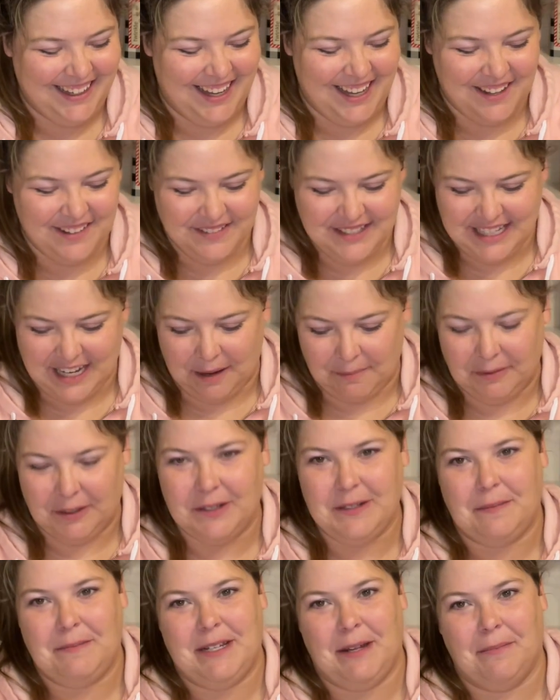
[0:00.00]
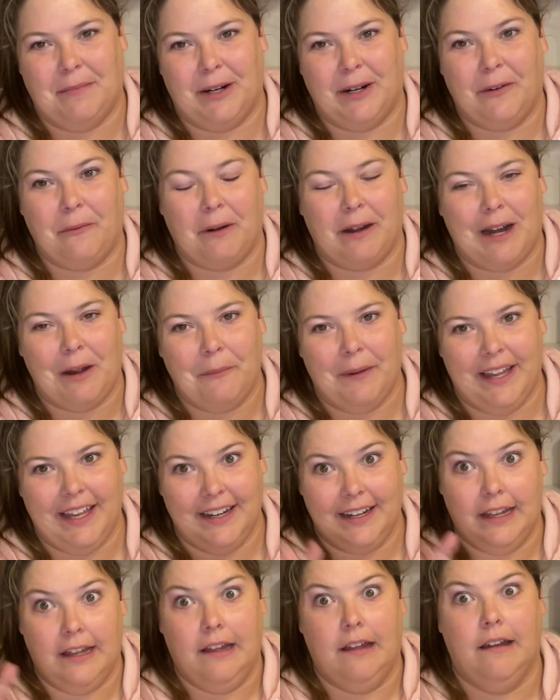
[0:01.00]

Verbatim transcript: of Sampler September where I went